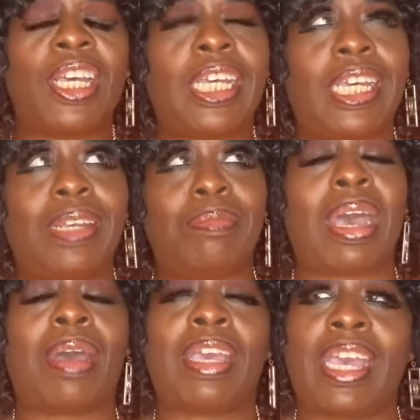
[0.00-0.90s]
In
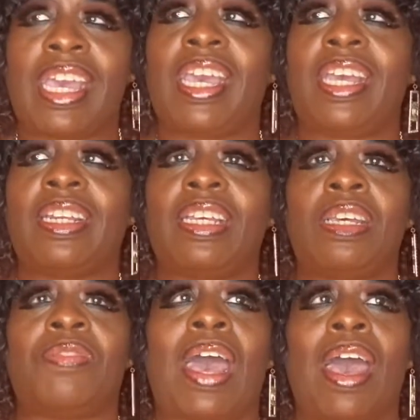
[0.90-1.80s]
my head,
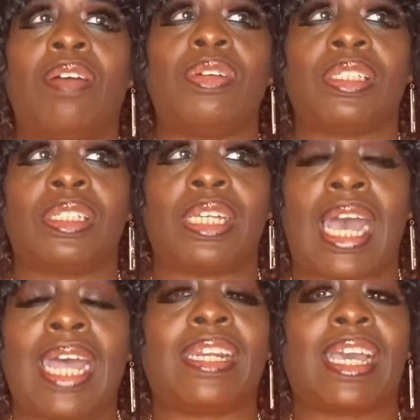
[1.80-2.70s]
if I was I'm an
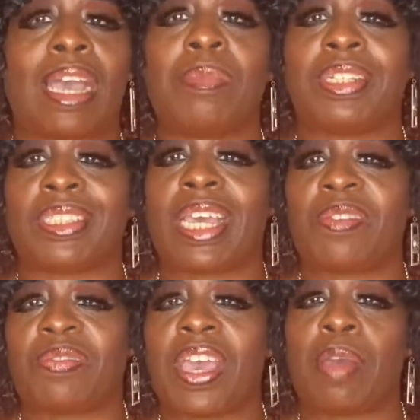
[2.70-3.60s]
Xscape
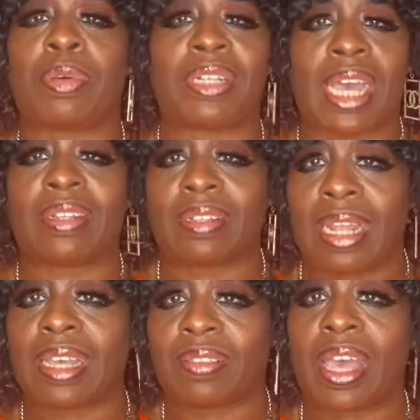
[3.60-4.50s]
fan, but not
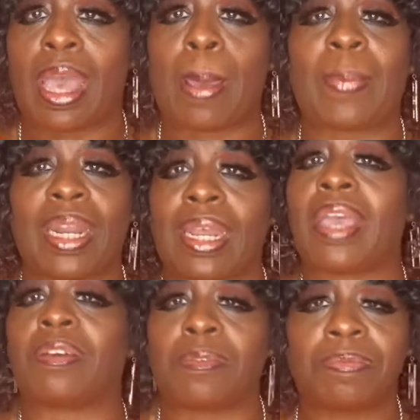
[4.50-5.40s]
like that. I
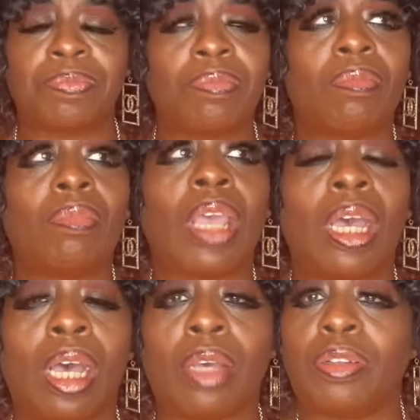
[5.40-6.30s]
like them.
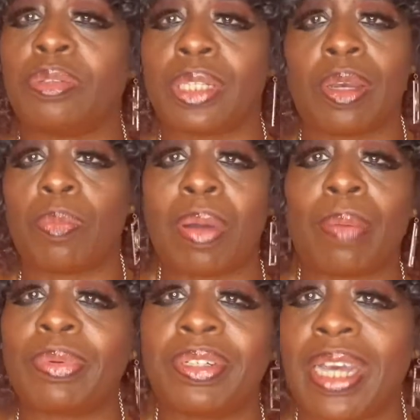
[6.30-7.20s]
They were a
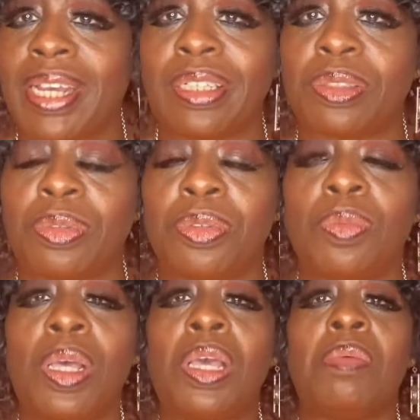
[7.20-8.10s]
popular 90s group.
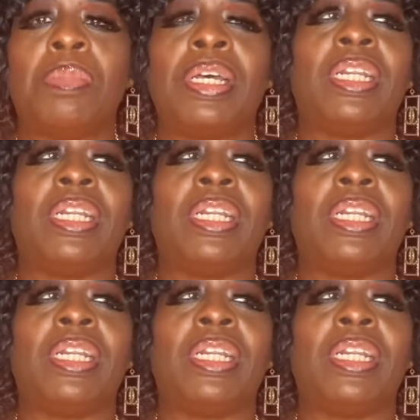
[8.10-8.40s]
But